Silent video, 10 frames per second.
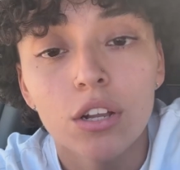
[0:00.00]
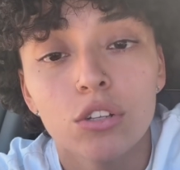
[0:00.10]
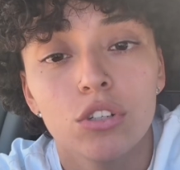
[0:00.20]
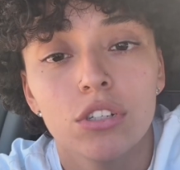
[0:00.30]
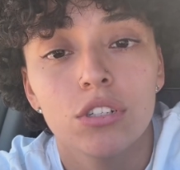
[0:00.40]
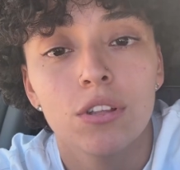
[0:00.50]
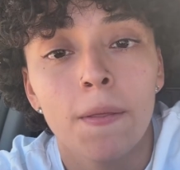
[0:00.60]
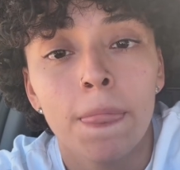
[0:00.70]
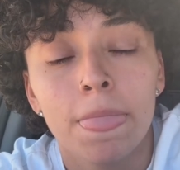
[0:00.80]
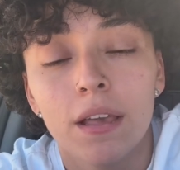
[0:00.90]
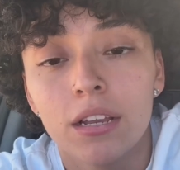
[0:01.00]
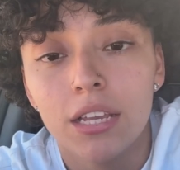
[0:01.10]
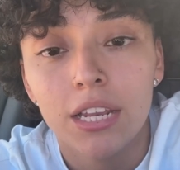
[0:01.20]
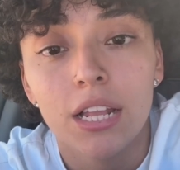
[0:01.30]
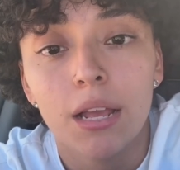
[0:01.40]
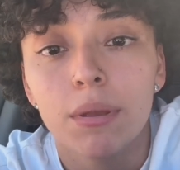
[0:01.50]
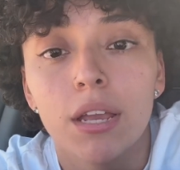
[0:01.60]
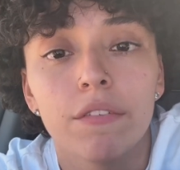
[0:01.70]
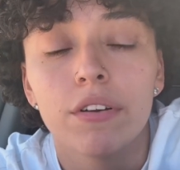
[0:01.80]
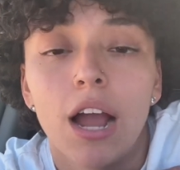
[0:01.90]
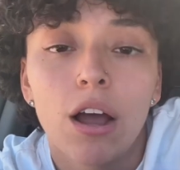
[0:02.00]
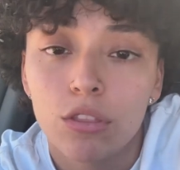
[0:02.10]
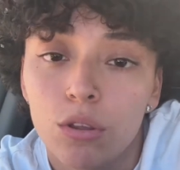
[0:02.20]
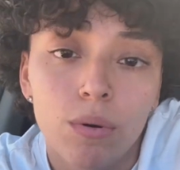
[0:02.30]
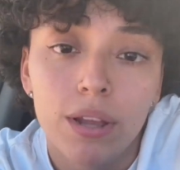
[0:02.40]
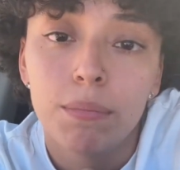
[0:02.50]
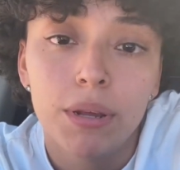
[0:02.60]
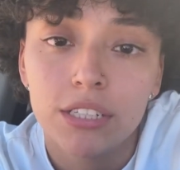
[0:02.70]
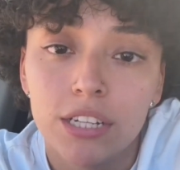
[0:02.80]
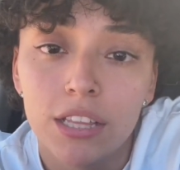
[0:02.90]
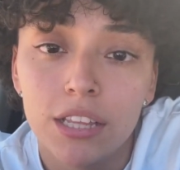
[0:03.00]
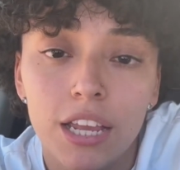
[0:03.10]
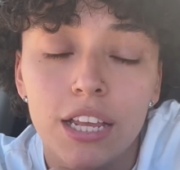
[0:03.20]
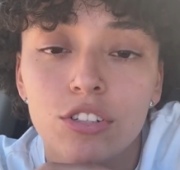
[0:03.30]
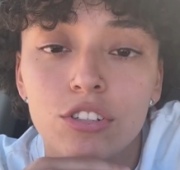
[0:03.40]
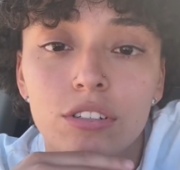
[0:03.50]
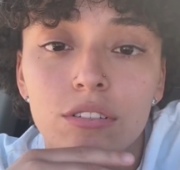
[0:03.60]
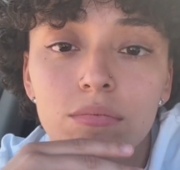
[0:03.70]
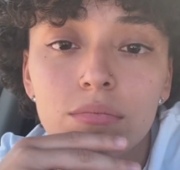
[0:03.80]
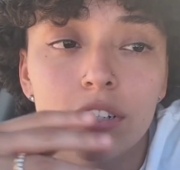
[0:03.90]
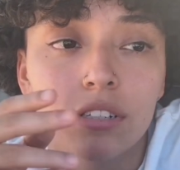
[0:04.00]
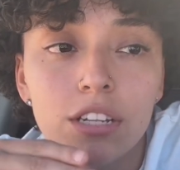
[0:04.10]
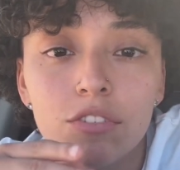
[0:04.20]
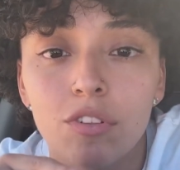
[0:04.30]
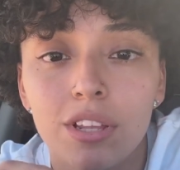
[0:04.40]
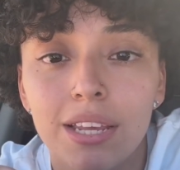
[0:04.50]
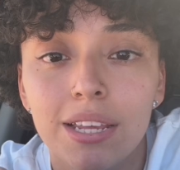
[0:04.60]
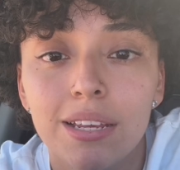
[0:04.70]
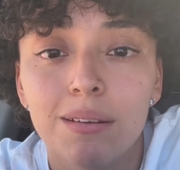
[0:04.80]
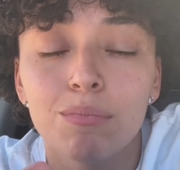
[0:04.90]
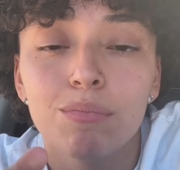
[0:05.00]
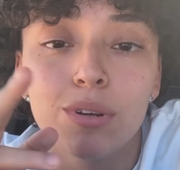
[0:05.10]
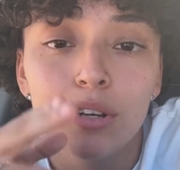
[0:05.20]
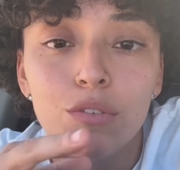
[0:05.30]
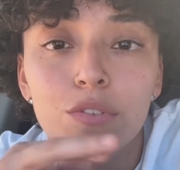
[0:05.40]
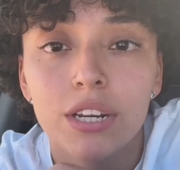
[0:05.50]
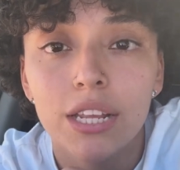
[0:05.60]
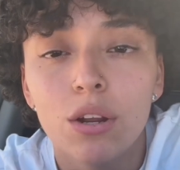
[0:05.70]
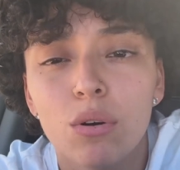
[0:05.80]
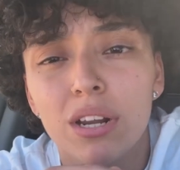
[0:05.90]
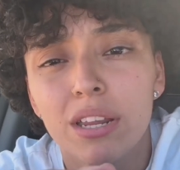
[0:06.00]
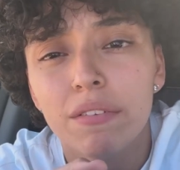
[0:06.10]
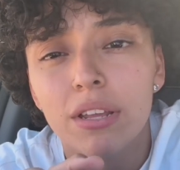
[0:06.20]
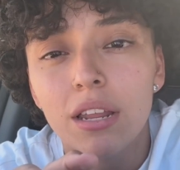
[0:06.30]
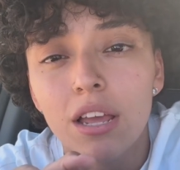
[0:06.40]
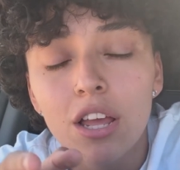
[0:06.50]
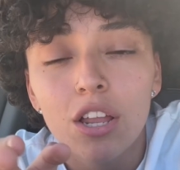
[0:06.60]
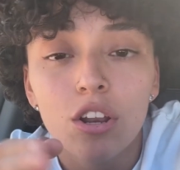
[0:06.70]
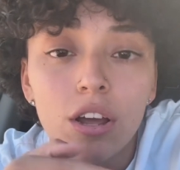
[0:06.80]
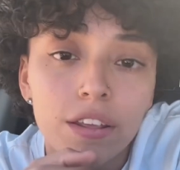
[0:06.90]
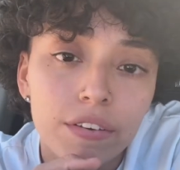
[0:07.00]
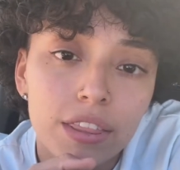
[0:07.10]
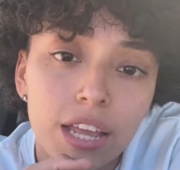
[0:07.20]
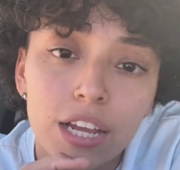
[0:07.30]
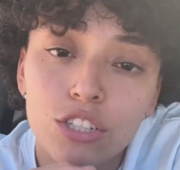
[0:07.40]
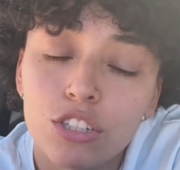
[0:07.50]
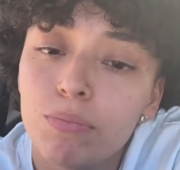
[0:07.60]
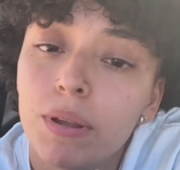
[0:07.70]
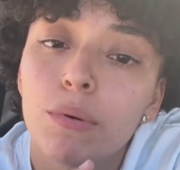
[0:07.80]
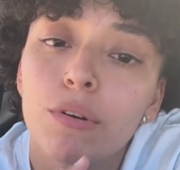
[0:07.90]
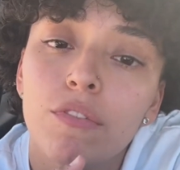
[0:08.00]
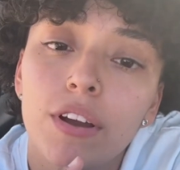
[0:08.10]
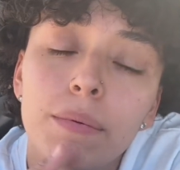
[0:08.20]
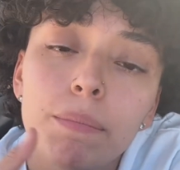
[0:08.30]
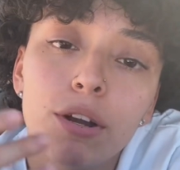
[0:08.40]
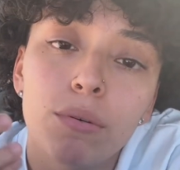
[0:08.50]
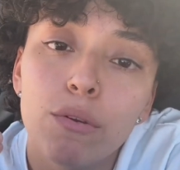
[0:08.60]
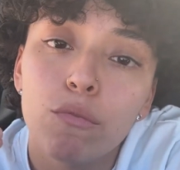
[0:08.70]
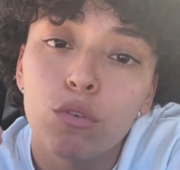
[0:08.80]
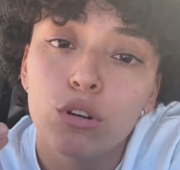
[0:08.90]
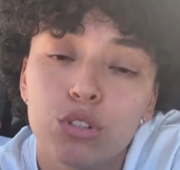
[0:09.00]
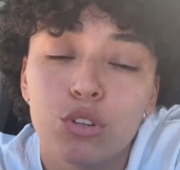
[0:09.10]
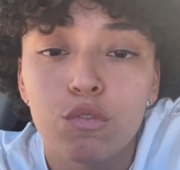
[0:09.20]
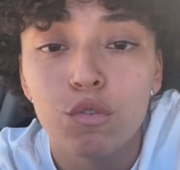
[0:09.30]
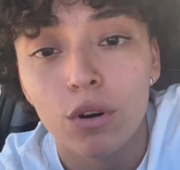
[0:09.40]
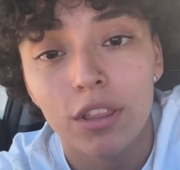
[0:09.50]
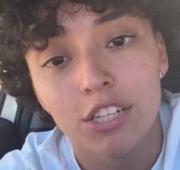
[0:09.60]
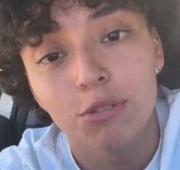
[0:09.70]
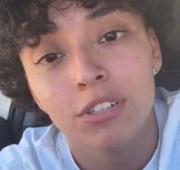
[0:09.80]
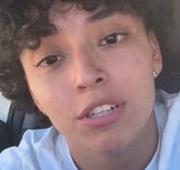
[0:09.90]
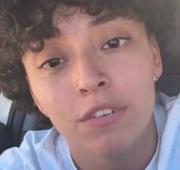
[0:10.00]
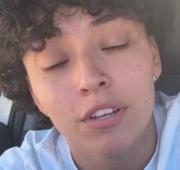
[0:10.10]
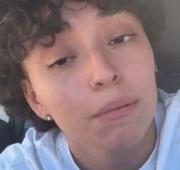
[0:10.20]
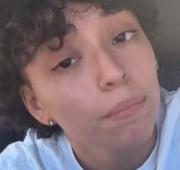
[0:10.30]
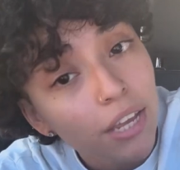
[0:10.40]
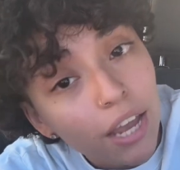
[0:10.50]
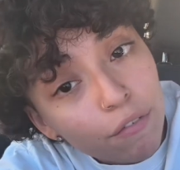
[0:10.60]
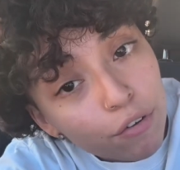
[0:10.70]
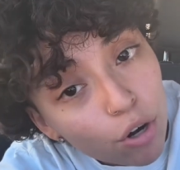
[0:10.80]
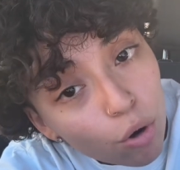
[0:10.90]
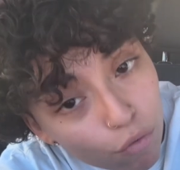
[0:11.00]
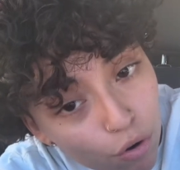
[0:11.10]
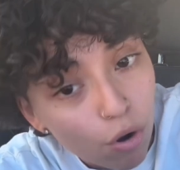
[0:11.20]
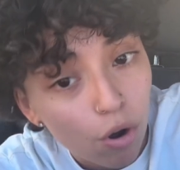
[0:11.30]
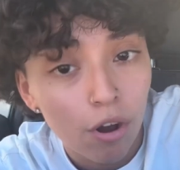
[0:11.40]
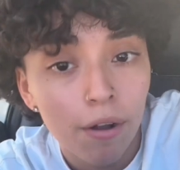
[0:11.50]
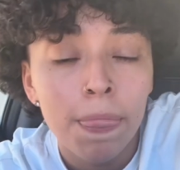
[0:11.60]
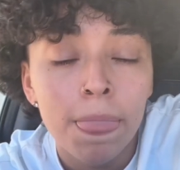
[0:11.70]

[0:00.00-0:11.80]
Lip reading: just getting that behavior out the way, basically, and just successfully maneuvering it, or even not even that, just being able to find a better reinforcer for that specific behavior overall.